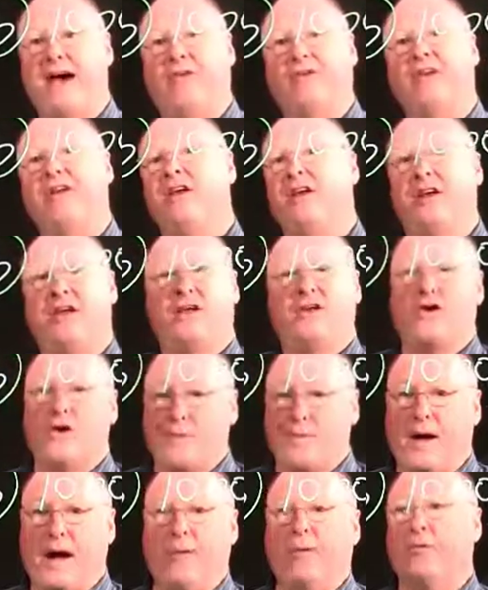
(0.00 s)
you're
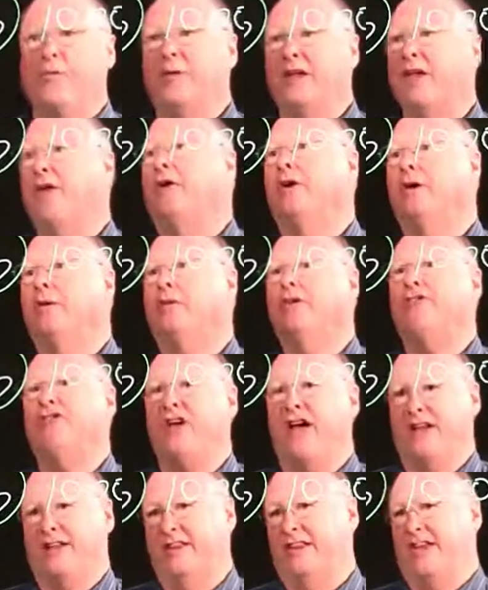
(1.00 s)
probably going to reject the
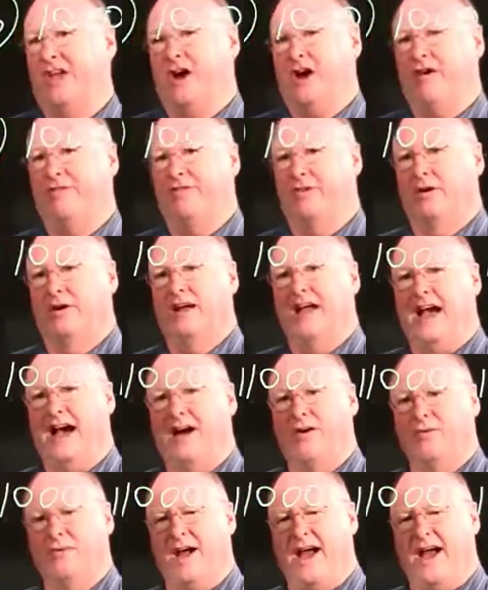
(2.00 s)
offer outright.